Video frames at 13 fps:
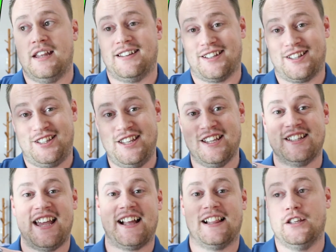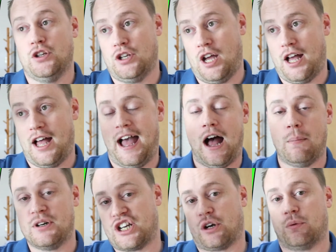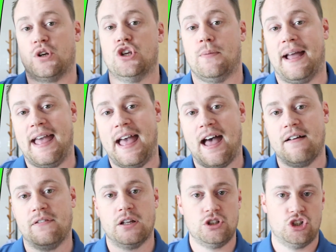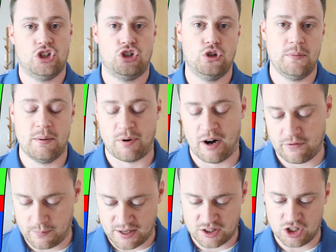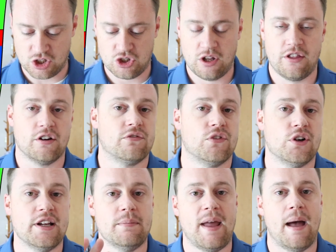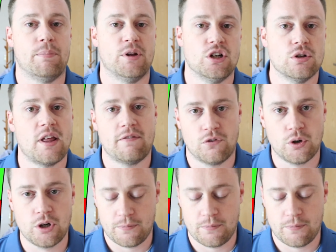to see exactly how much equity you might have, just shoot me a private message. They're free. I'd be happy to do that for